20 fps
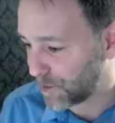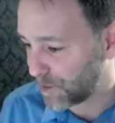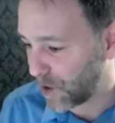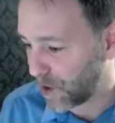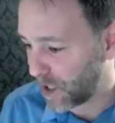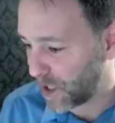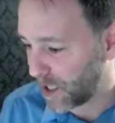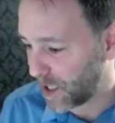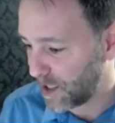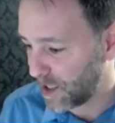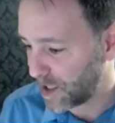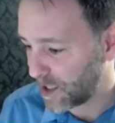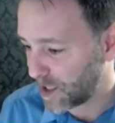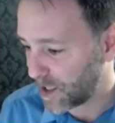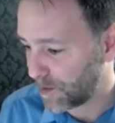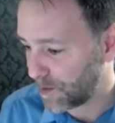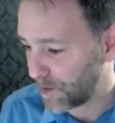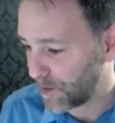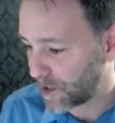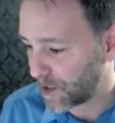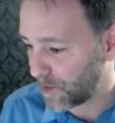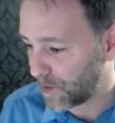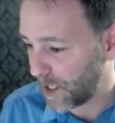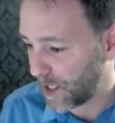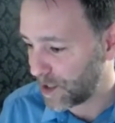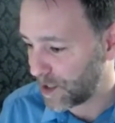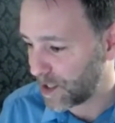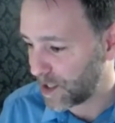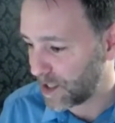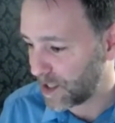So we've got another couple of
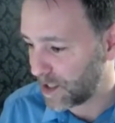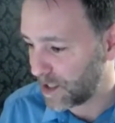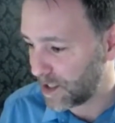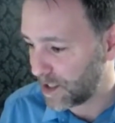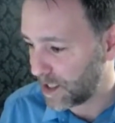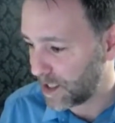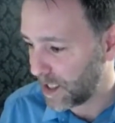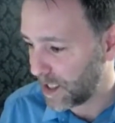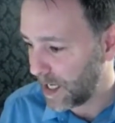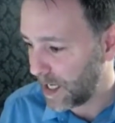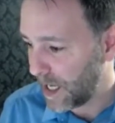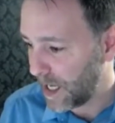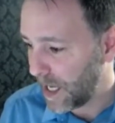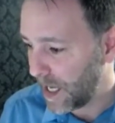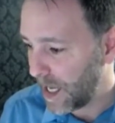questions.